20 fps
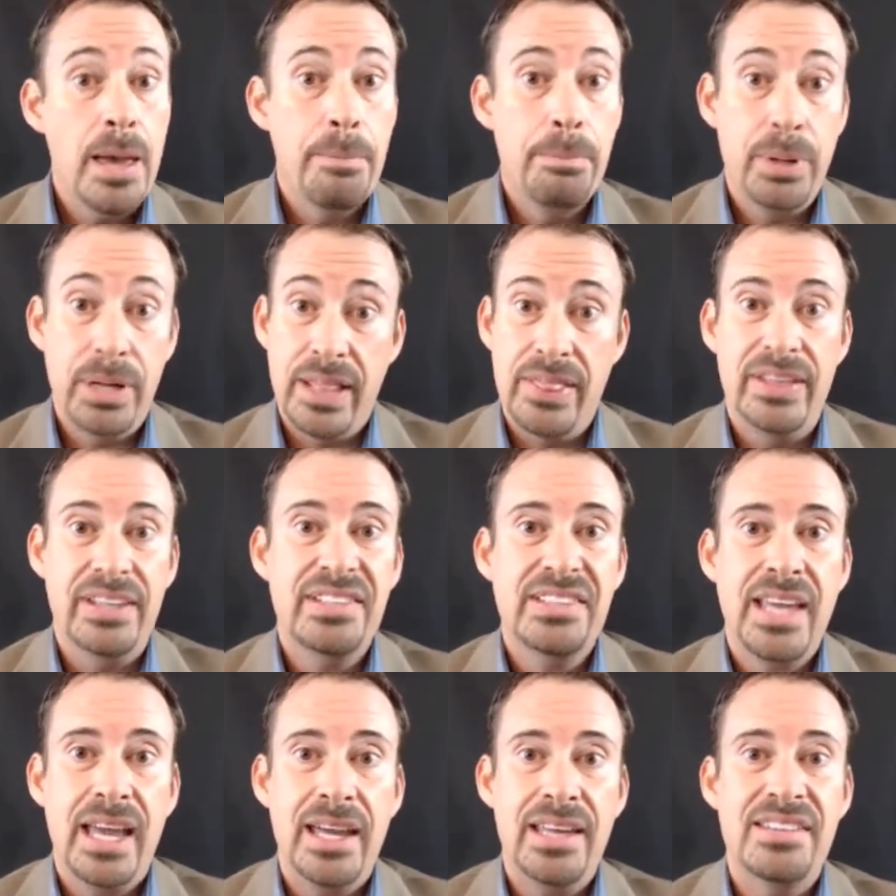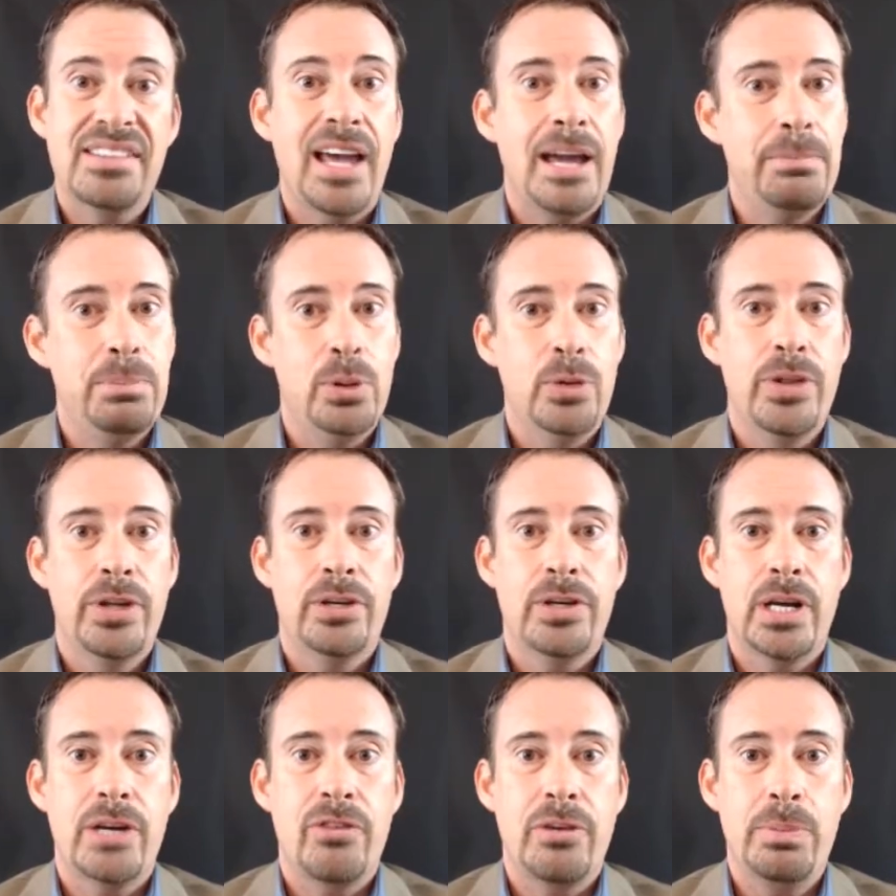But in this case, I pulled the
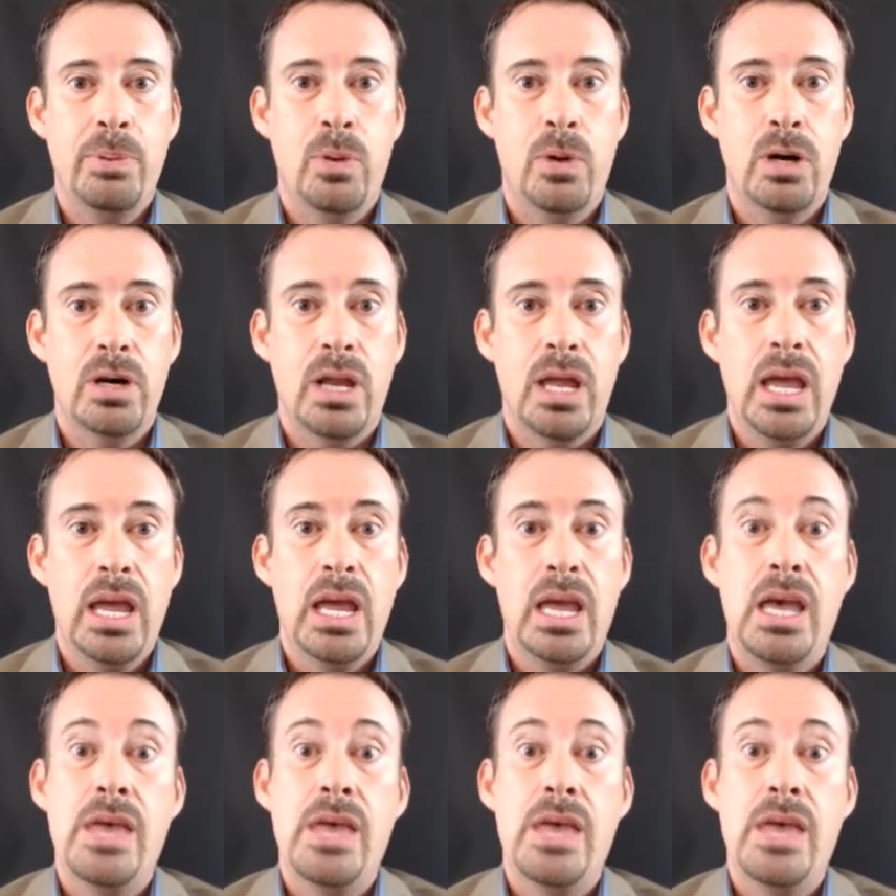credit report